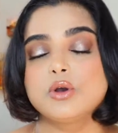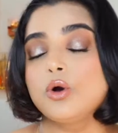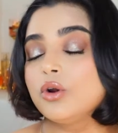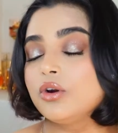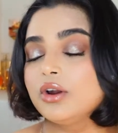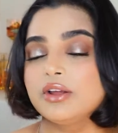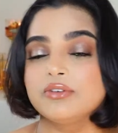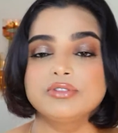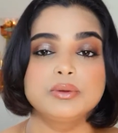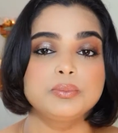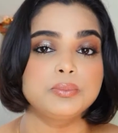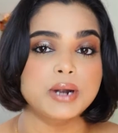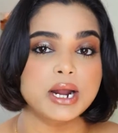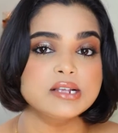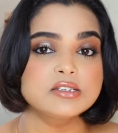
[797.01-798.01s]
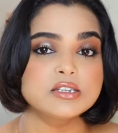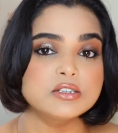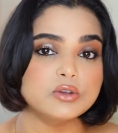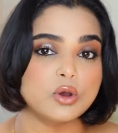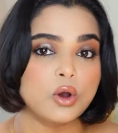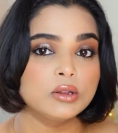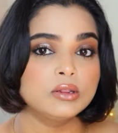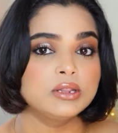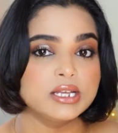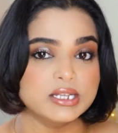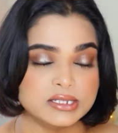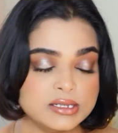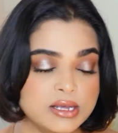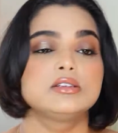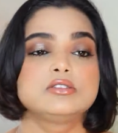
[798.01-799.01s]
or if the prices on
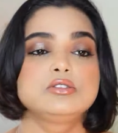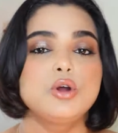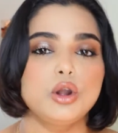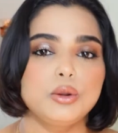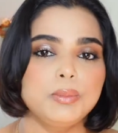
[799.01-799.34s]
this does not